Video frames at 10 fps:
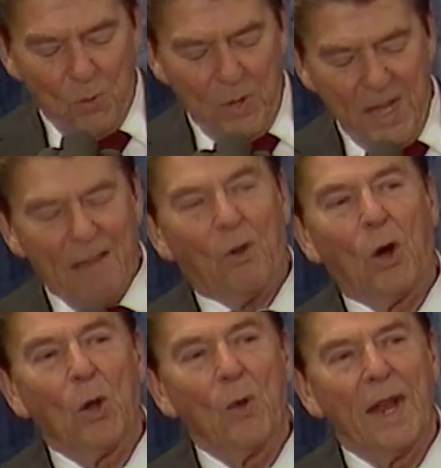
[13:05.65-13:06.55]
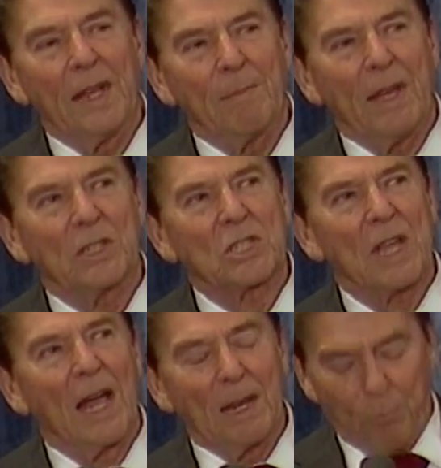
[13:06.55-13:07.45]
we have already made
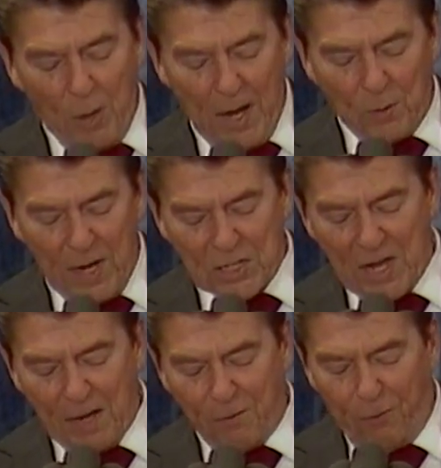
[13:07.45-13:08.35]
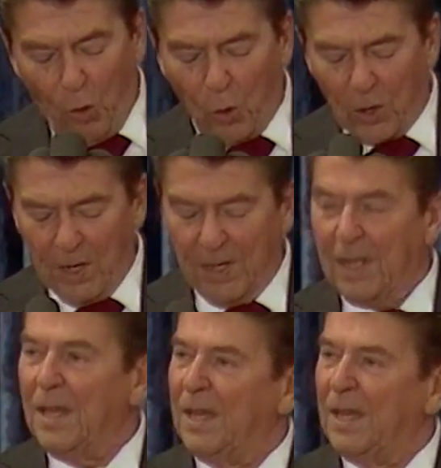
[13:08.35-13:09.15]
solid progress on four,